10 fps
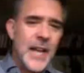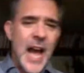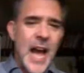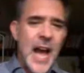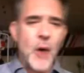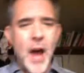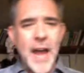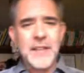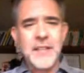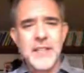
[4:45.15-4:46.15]
How
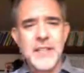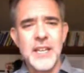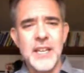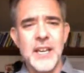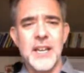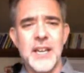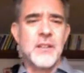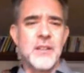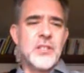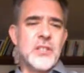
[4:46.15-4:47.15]
wide does
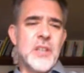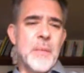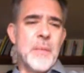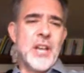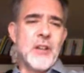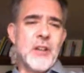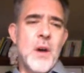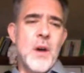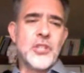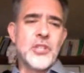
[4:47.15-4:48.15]
the stomach channel go
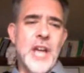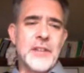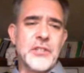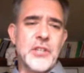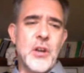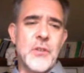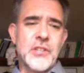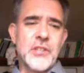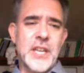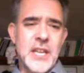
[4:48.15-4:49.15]
on the chest? You know, there's
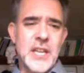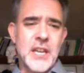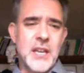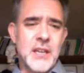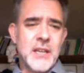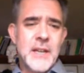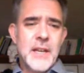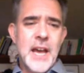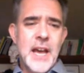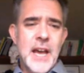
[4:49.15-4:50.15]
kidney,
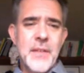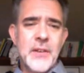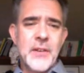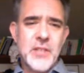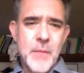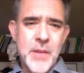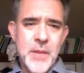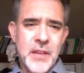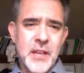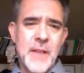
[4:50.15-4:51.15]
and then there's
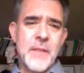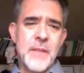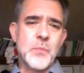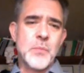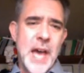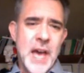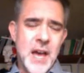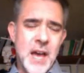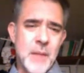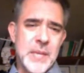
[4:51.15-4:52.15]
stomach, and then there's
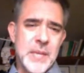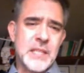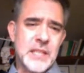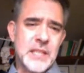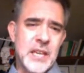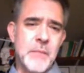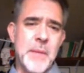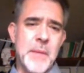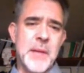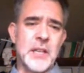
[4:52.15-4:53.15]
PC,
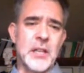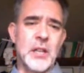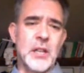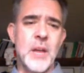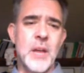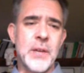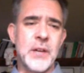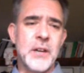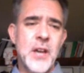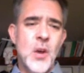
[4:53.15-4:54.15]
maybe a little lung up
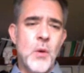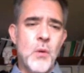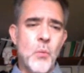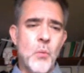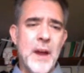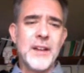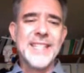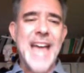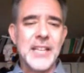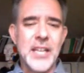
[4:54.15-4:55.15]
here. Where
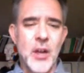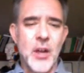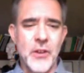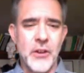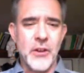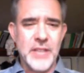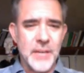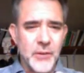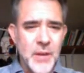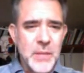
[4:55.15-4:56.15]
exactly are those? Like if
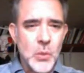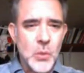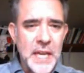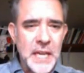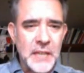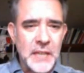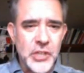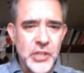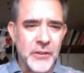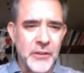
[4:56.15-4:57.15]
you're in between
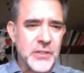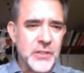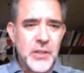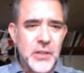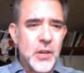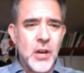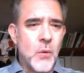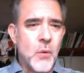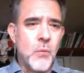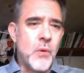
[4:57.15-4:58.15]
channels,
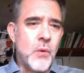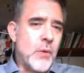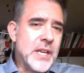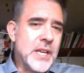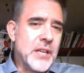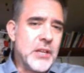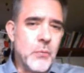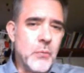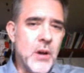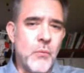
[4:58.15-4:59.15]
what do you do?
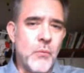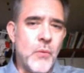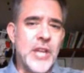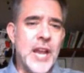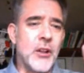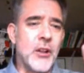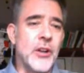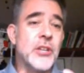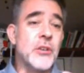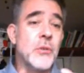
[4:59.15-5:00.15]
What channel are
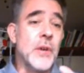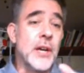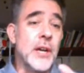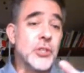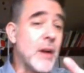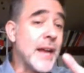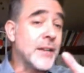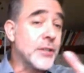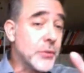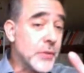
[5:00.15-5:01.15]
you trying
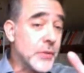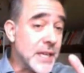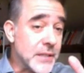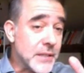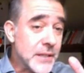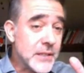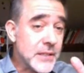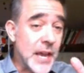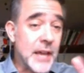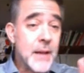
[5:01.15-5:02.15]
to treat,
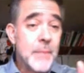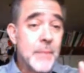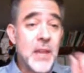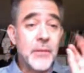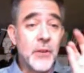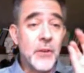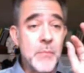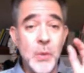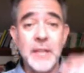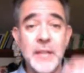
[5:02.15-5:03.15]
say, if you're in
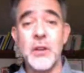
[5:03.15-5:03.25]
between?